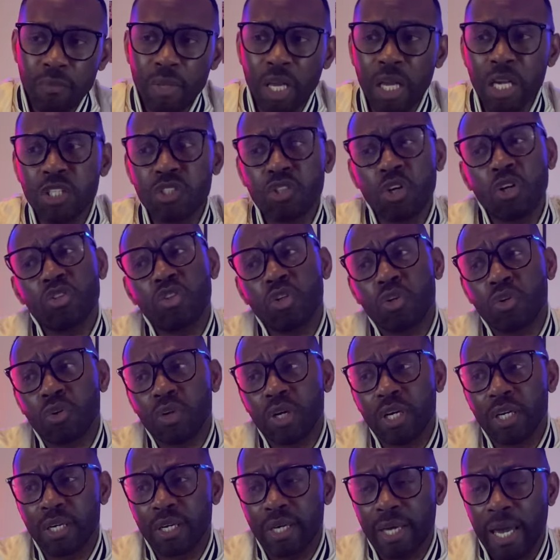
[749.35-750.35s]
He's also a
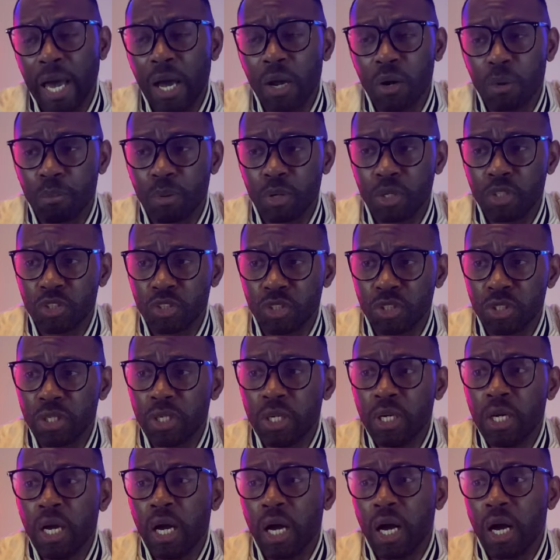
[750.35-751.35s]
great counterpuncher
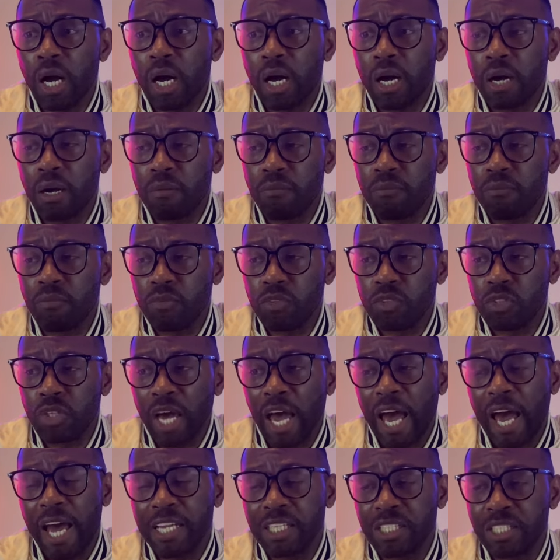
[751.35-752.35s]
to
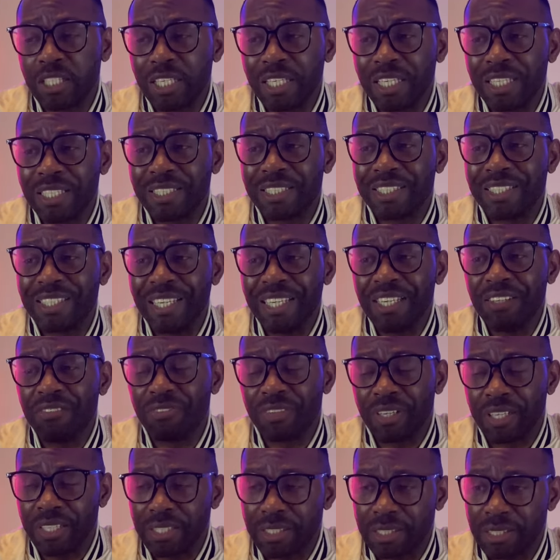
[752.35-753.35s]
add to his
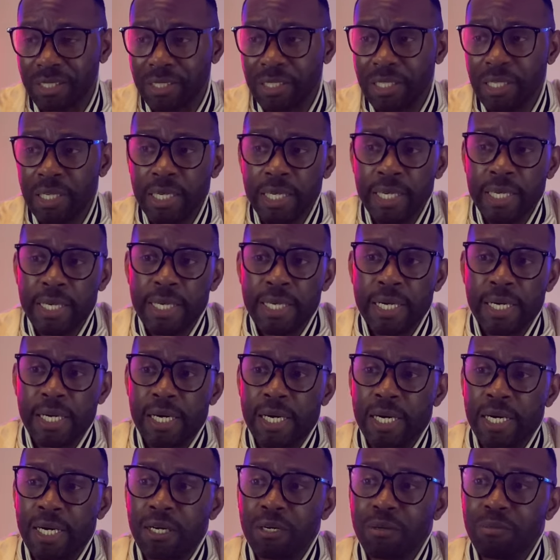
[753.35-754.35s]
defense.
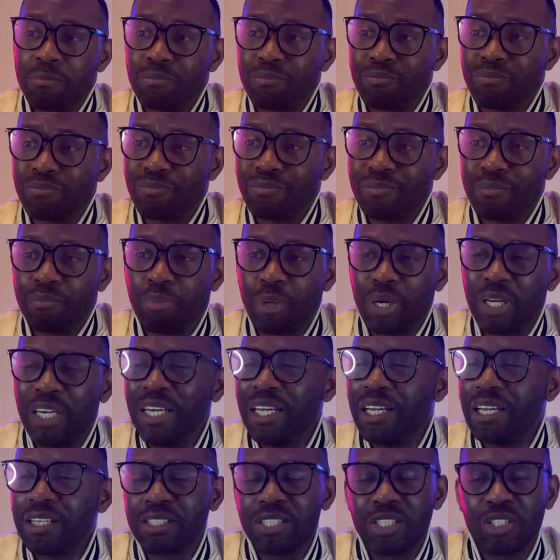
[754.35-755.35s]
But he
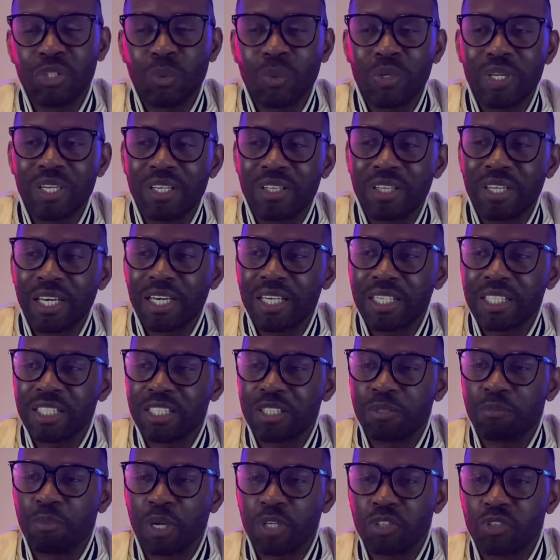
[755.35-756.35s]
doesn't do anything
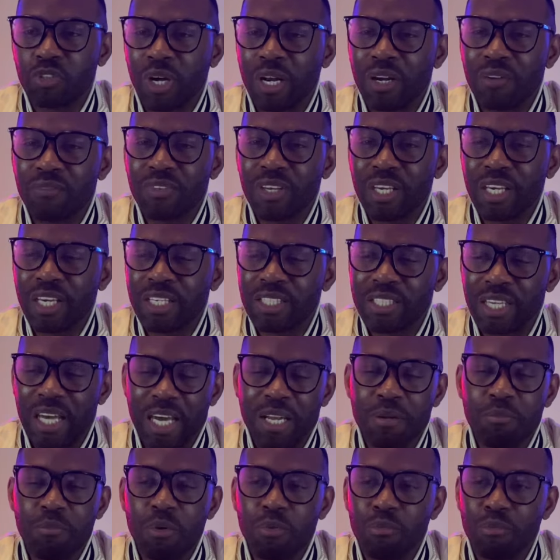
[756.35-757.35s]
special. I don't think his
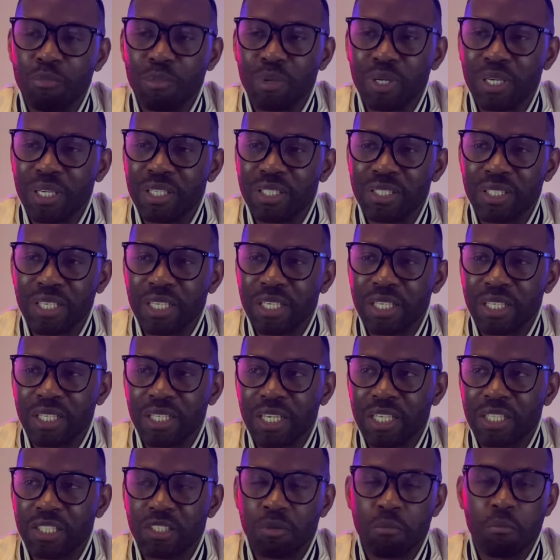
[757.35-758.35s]
head movement is
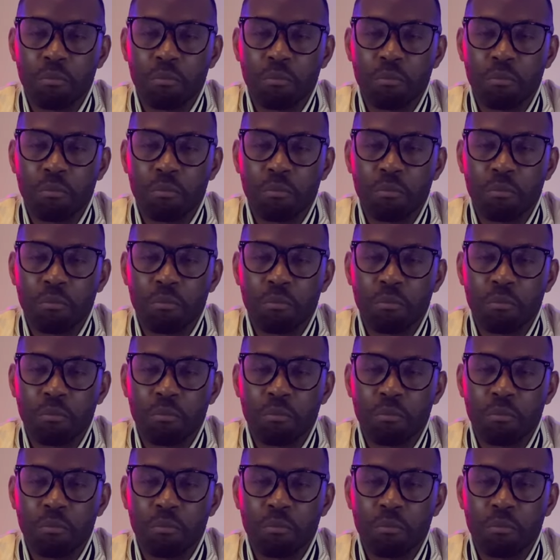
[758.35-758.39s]
anything to